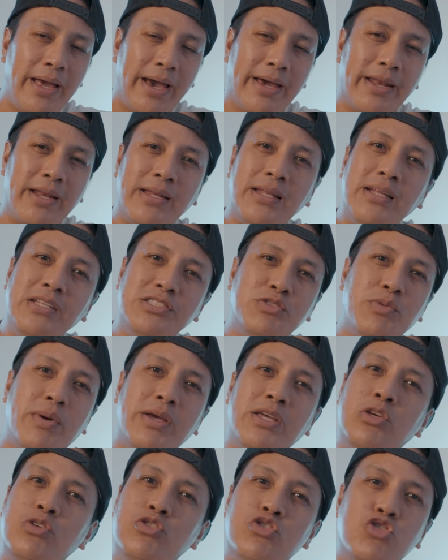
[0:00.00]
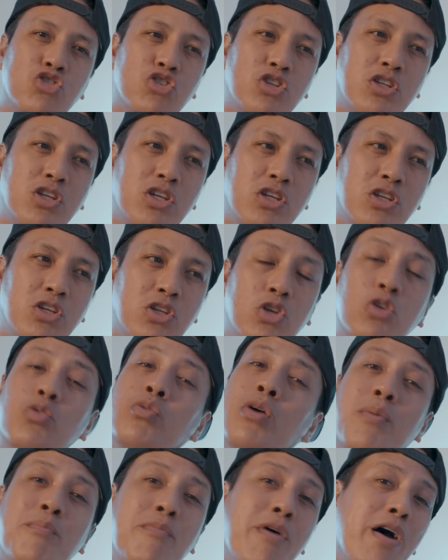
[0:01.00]
And an easy way, usually
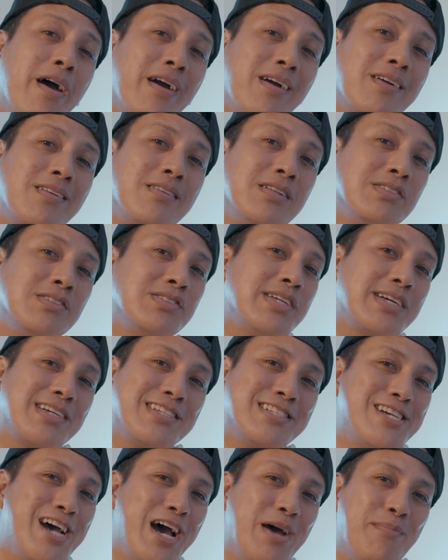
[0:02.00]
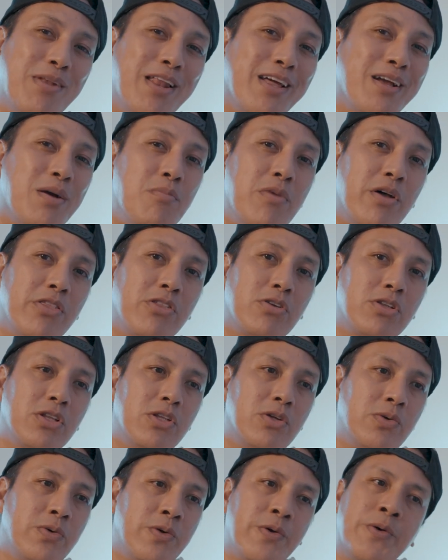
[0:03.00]
you come back the second time in like a month or
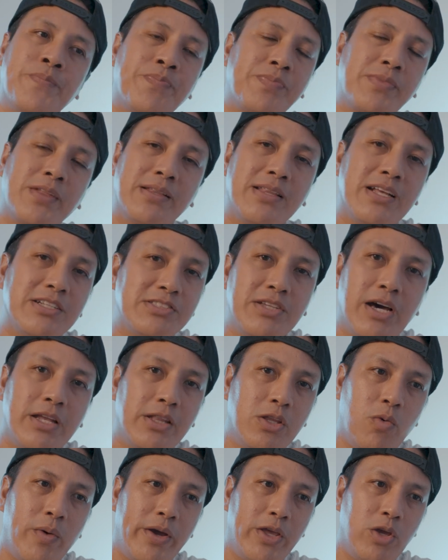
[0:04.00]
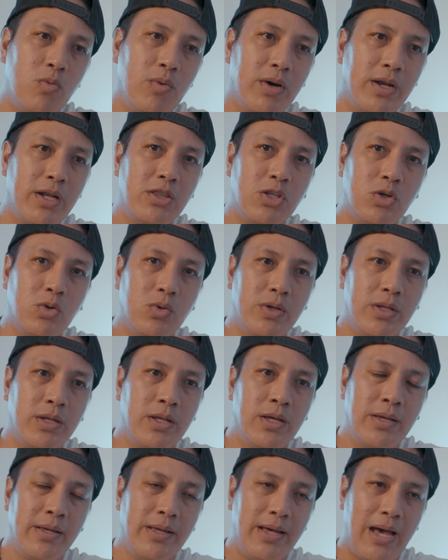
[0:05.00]
two. That's not the way you want to do it.
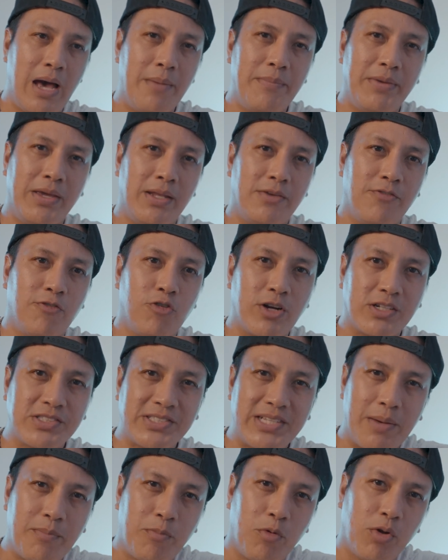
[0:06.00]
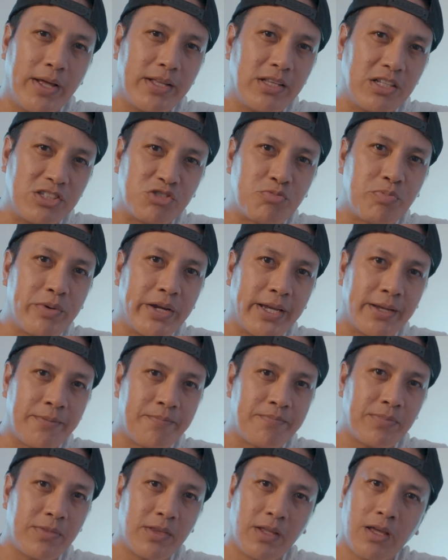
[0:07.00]
I mean, for example, like the
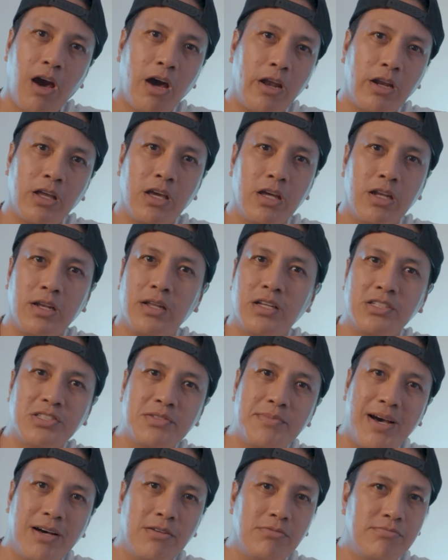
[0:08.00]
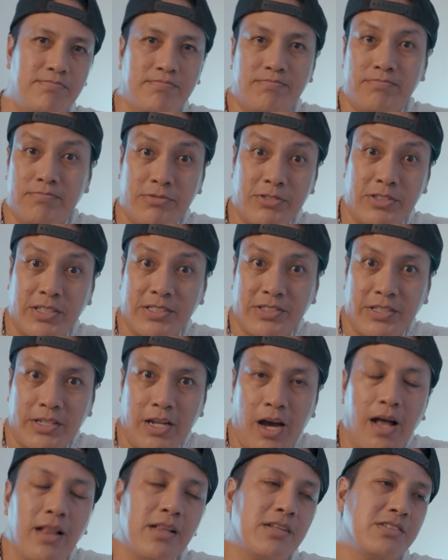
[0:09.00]
spring, cutting it is about
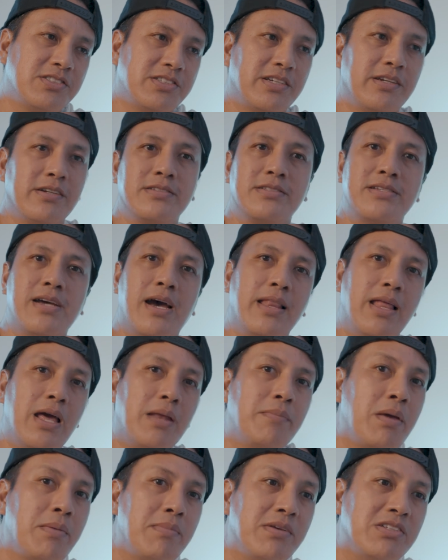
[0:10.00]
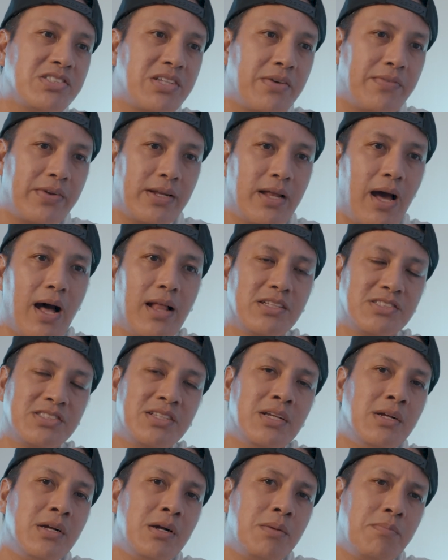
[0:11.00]
$60 here in Thailand, maybe
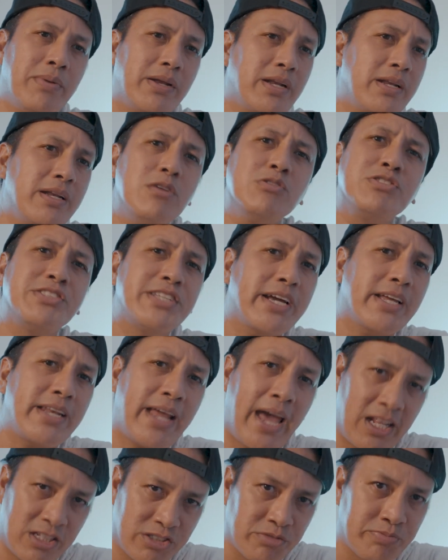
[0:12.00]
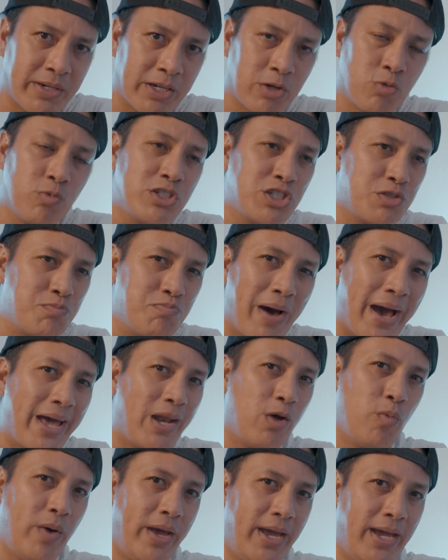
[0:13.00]
$70. But a new secondhand spring, which by
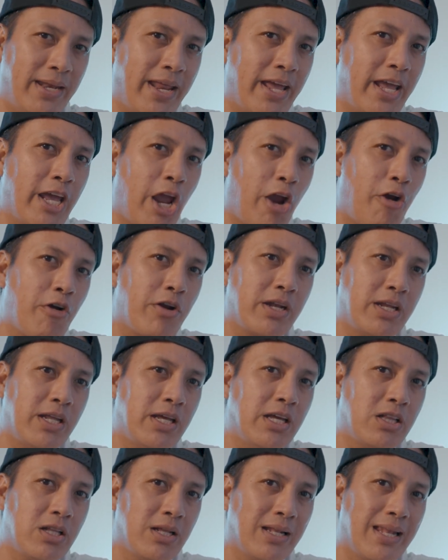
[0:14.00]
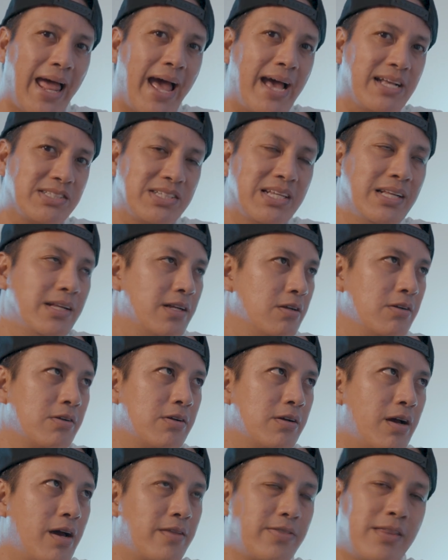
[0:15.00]
the way, they guarantee to last,
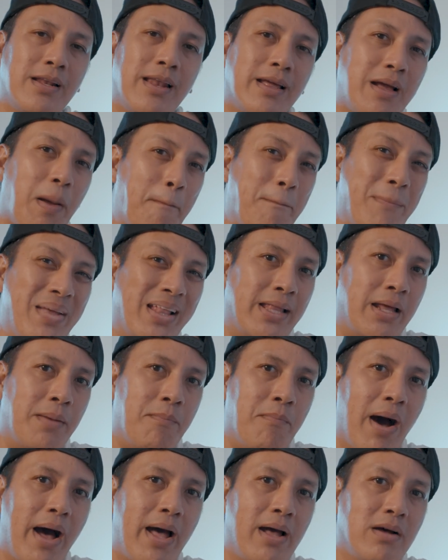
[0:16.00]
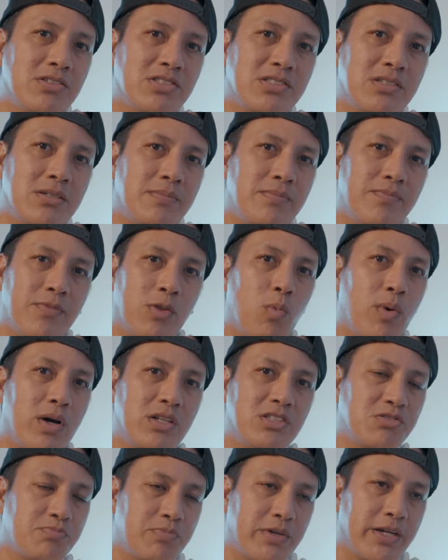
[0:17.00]
I think like 1,000,000 miles of the
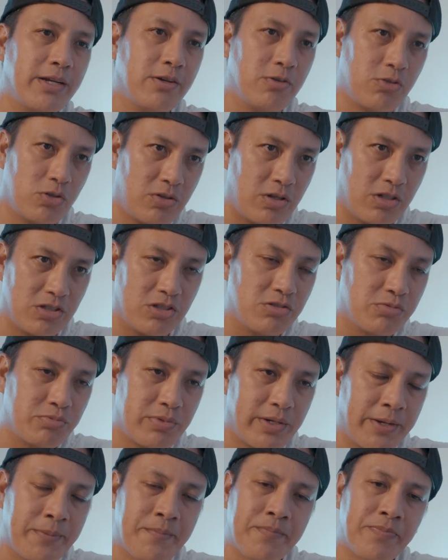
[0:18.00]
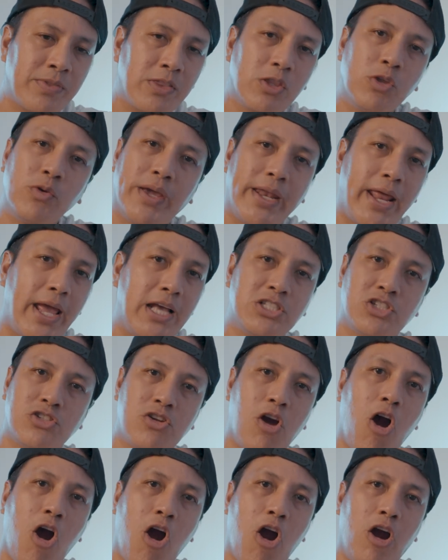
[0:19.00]
one spring, or spring. You can get
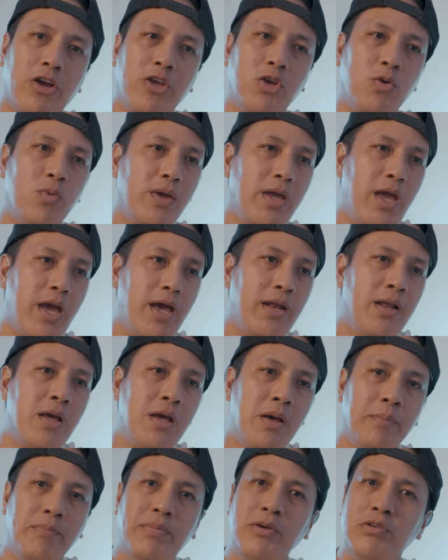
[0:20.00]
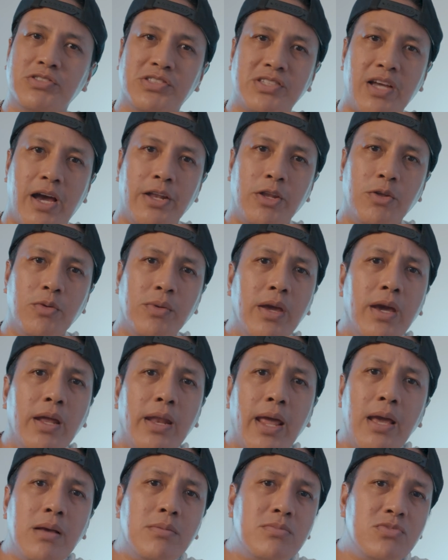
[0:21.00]
H&R, you can get Bilstein, you can get
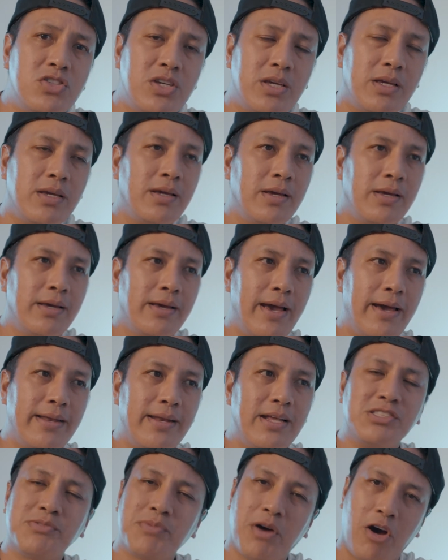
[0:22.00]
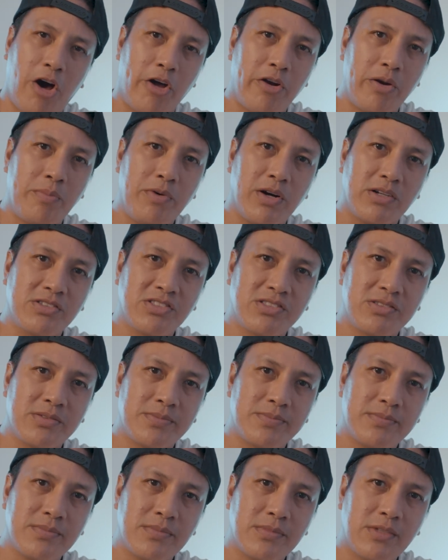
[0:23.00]
AMG, and that's about
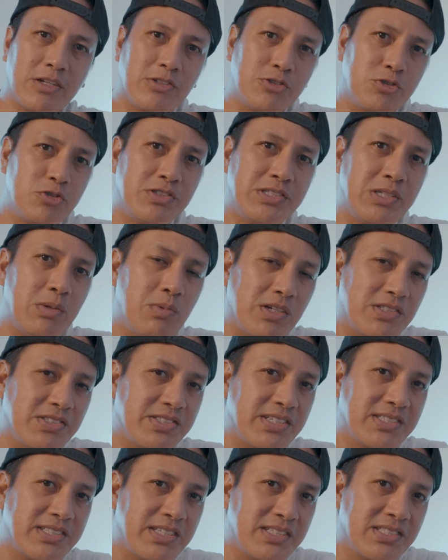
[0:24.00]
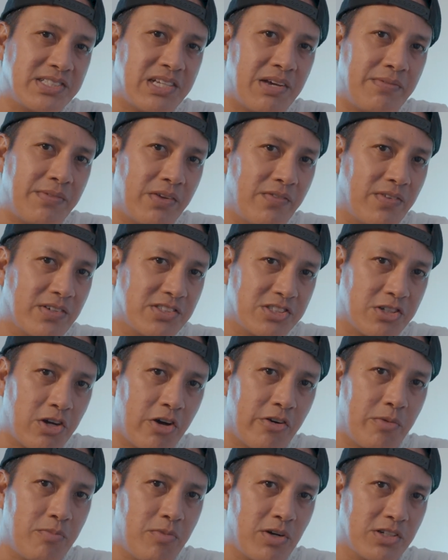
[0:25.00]
$100. So you see where 60 and 70 versus
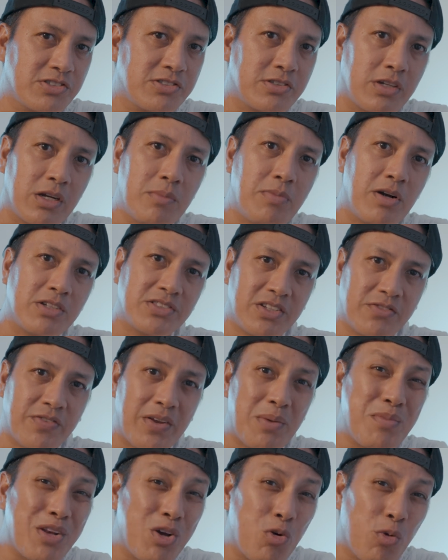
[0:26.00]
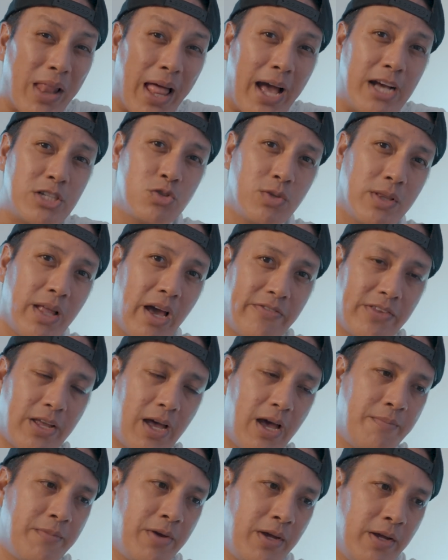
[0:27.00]
$100, $30 different, but it will last you a
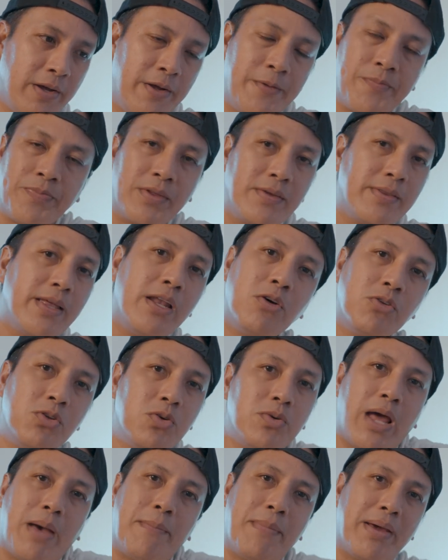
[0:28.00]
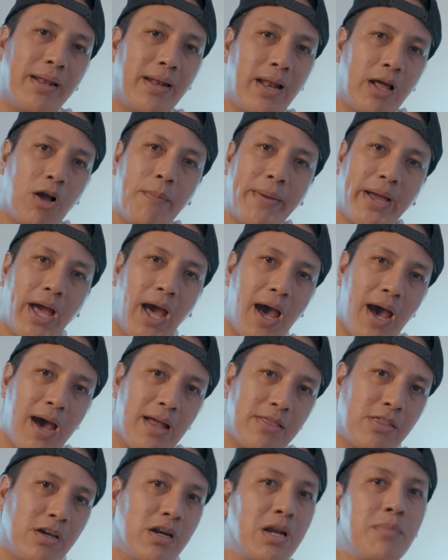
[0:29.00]
lifetime. They don't do that, man. They're like, oh my
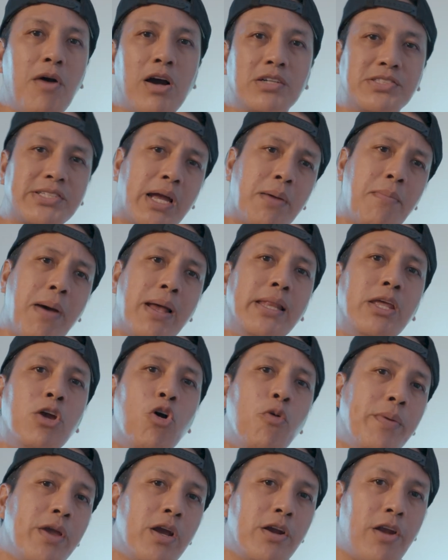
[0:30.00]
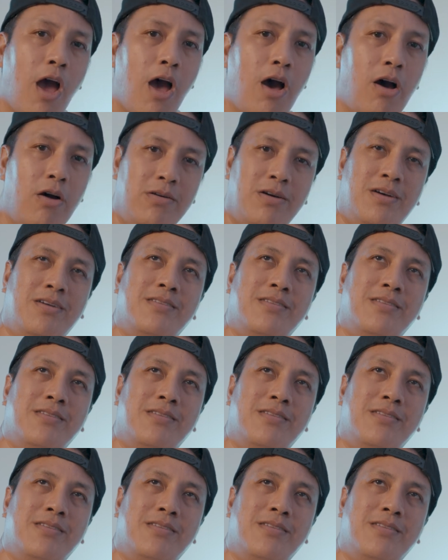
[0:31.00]
God, $30, I can buy Leo beer now.